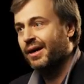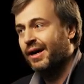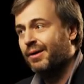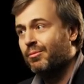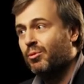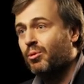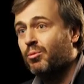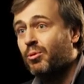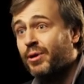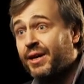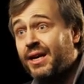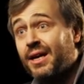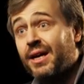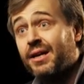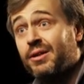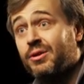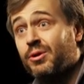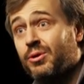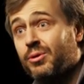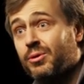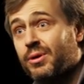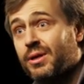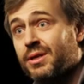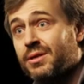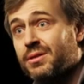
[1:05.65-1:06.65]
And what we can
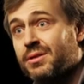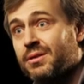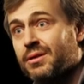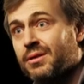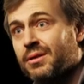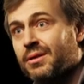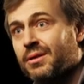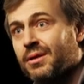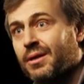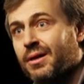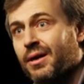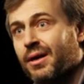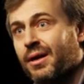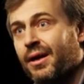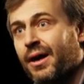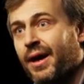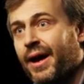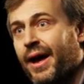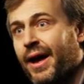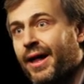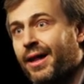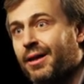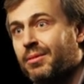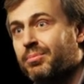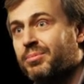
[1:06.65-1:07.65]
do is
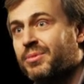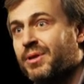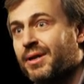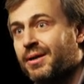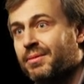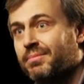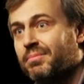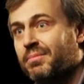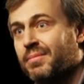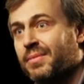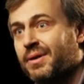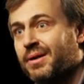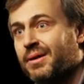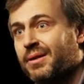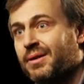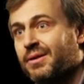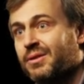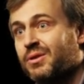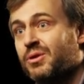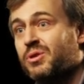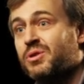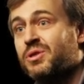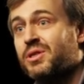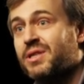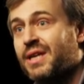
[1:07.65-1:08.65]
help them
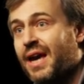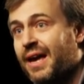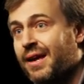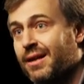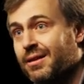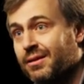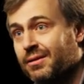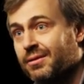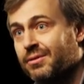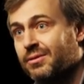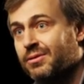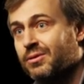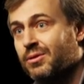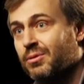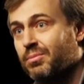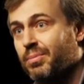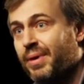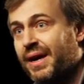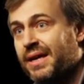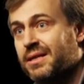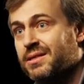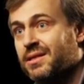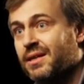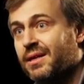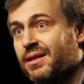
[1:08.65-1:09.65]
to scale, to
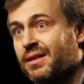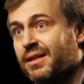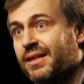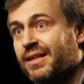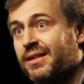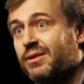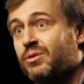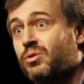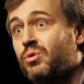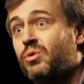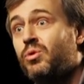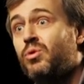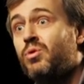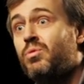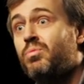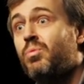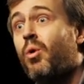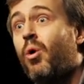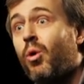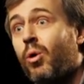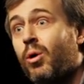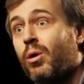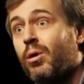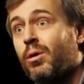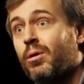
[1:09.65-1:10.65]
basically do
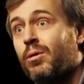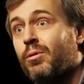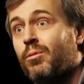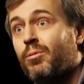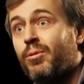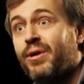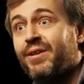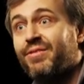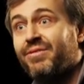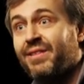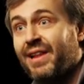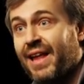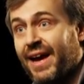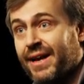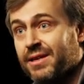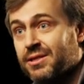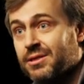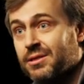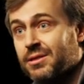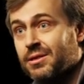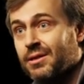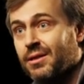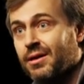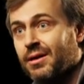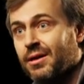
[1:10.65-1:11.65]
more with
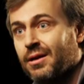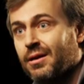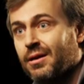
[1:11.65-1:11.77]
less.